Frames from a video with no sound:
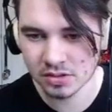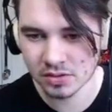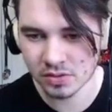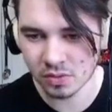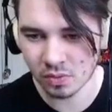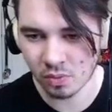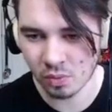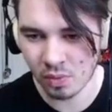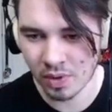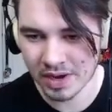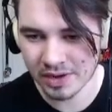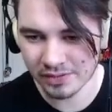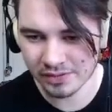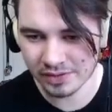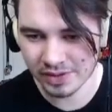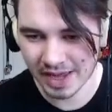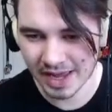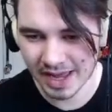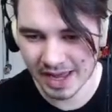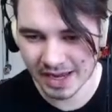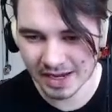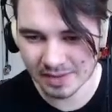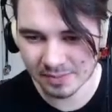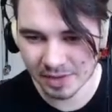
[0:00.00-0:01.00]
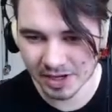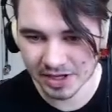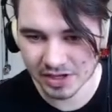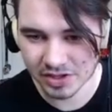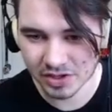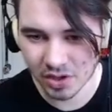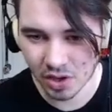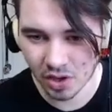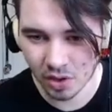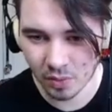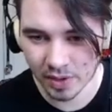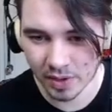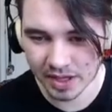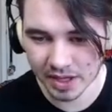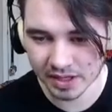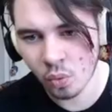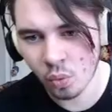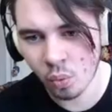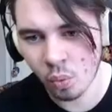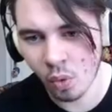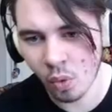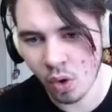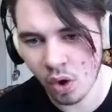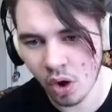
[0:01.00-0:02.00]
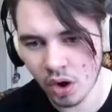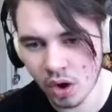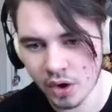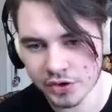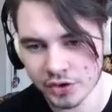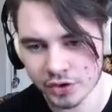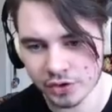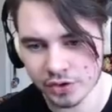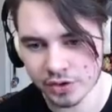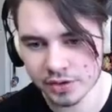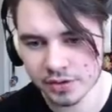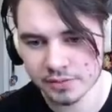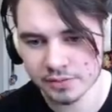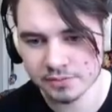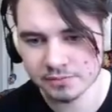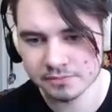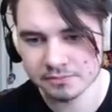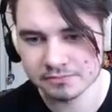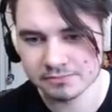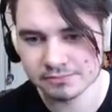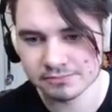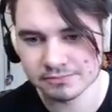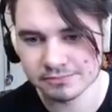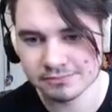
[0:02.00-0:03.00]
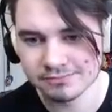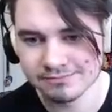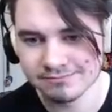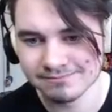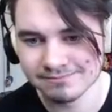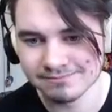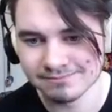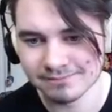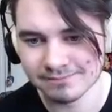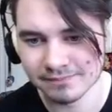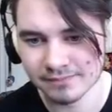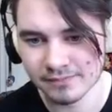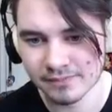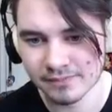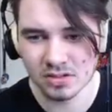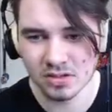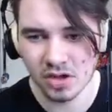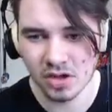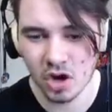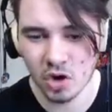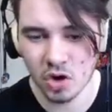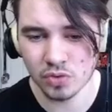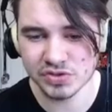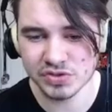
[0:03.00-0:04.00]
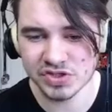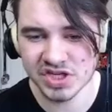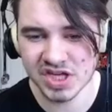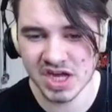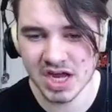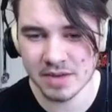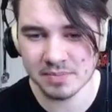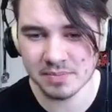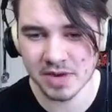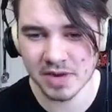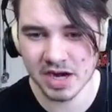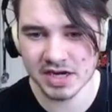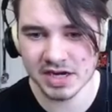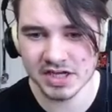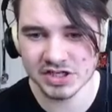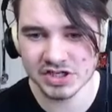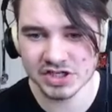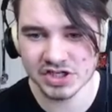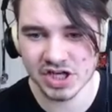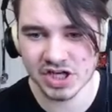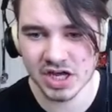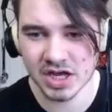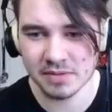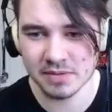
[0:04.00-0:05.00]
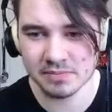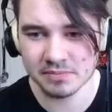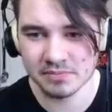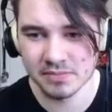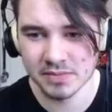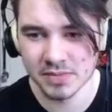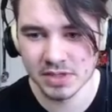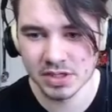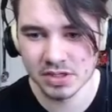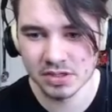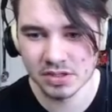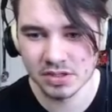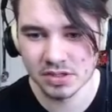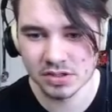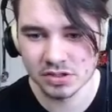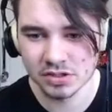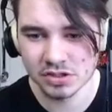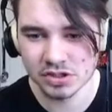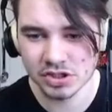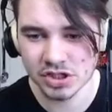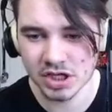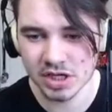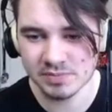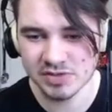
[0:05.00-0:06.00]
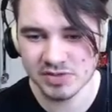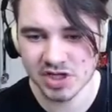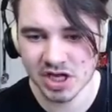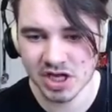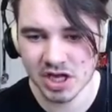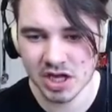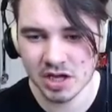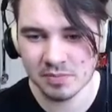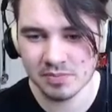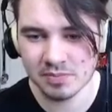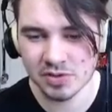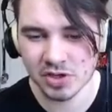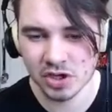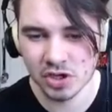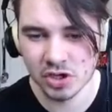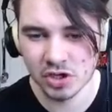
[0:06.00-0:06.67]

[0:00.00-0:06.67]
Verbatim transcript: Where the heck am I going? Water! Hmm. Oh, tape. I need tape. Tape, tape.